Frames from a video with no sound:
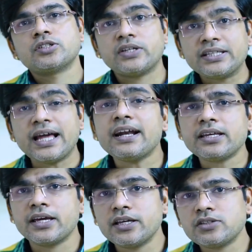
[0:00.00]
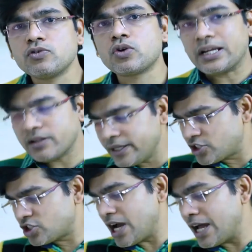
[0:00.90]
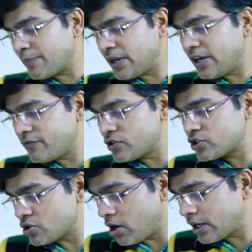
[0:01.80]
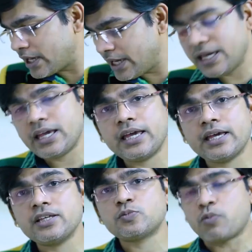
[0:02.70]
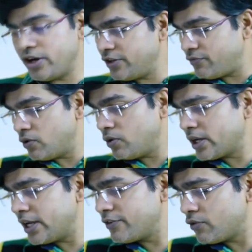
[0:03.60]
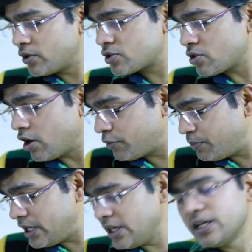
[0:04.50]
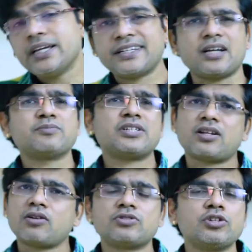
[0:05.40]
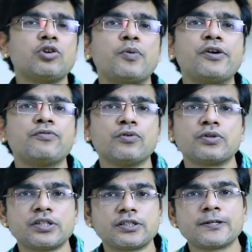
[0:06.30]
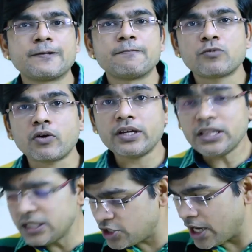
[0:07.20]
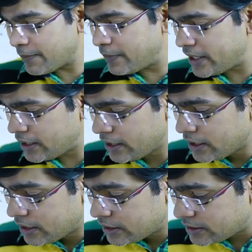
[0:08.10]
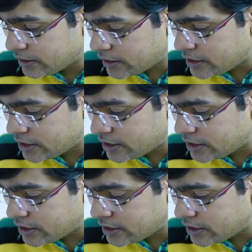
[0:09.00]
So in that case, you calculate Sharpe A for stock A as 0.4 and for stock B, it comes at around 0.46. Now in the Sharpe A, the